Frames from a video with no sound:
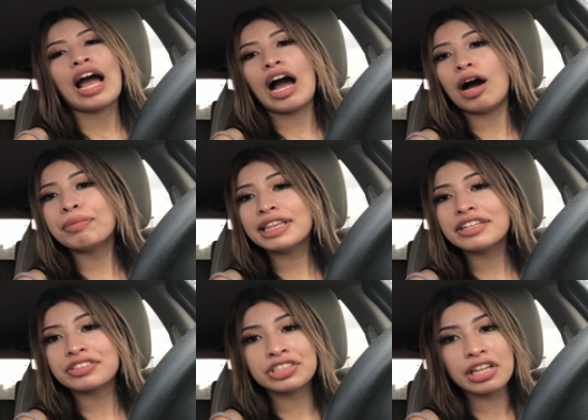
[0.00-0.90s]
I'm a
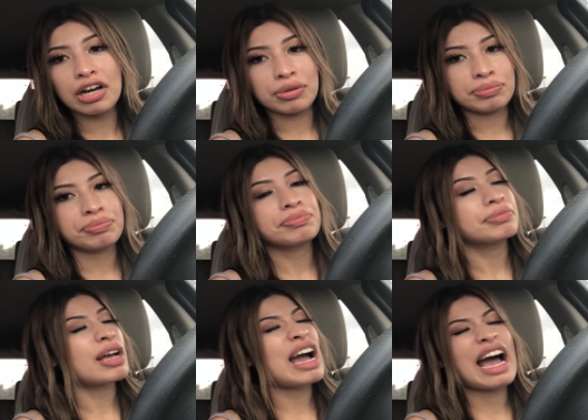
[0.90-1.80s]
little slow.
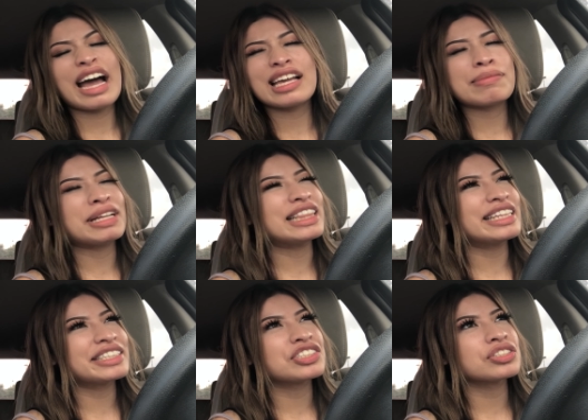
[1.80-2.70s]
I am a
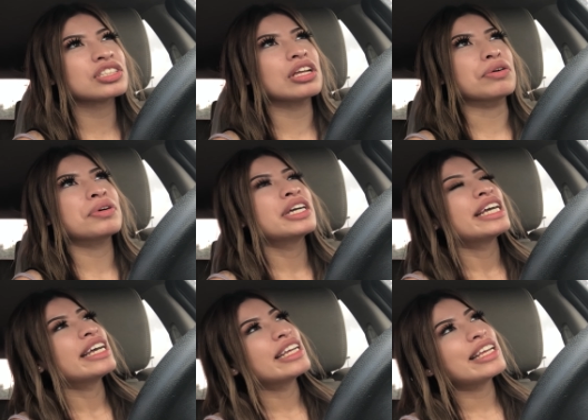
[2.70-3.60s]
little slow.
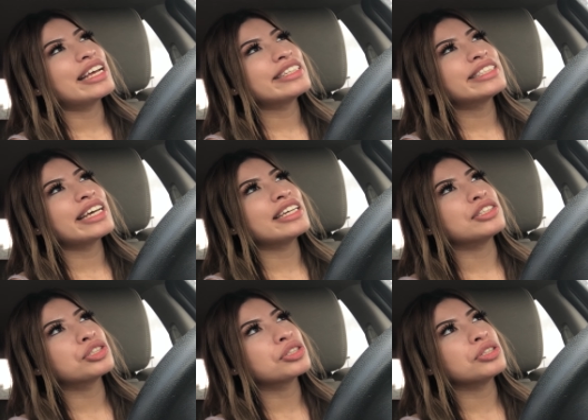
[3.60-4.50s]
It said
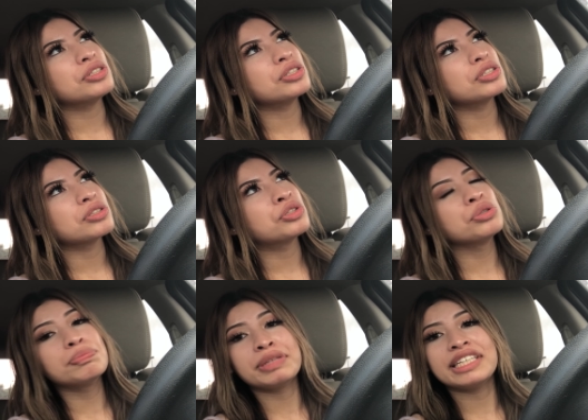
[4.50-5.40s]

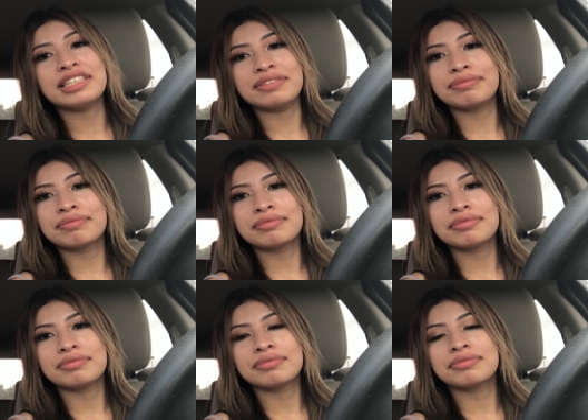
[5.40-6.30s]
2P.
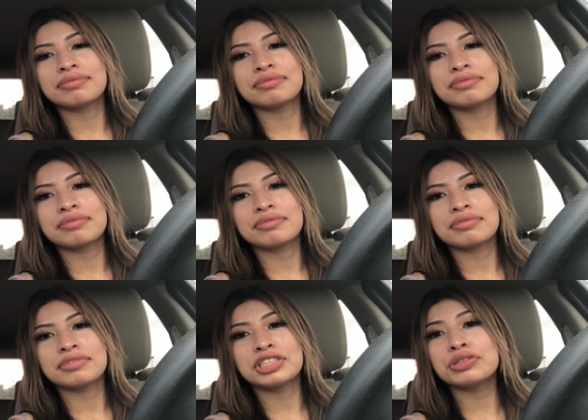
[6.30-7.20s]

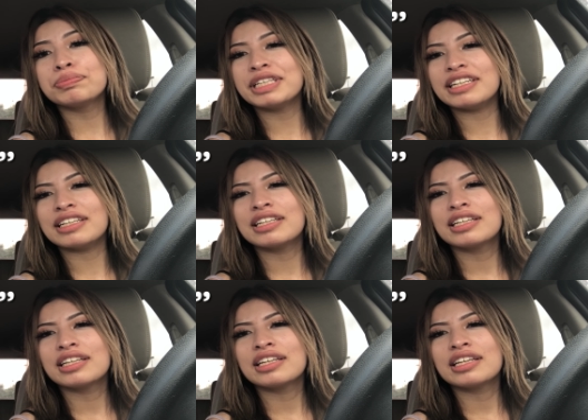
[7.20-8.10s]
2P.
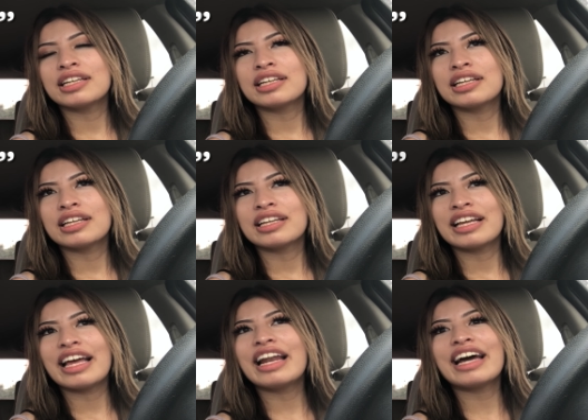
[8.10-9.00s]

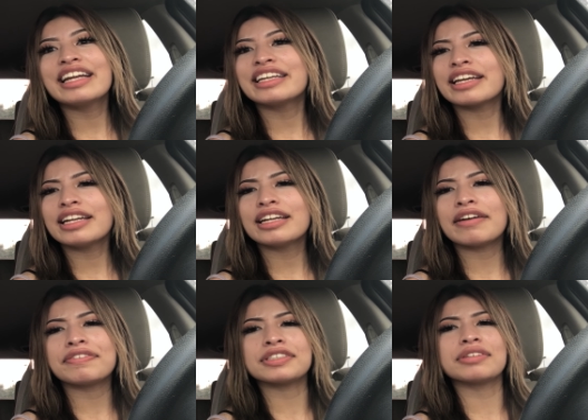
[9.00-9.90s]
And I didn't get it
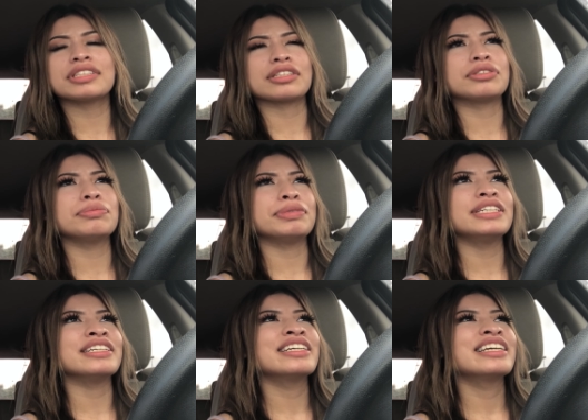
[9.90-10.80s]
at first. I was like, 2P.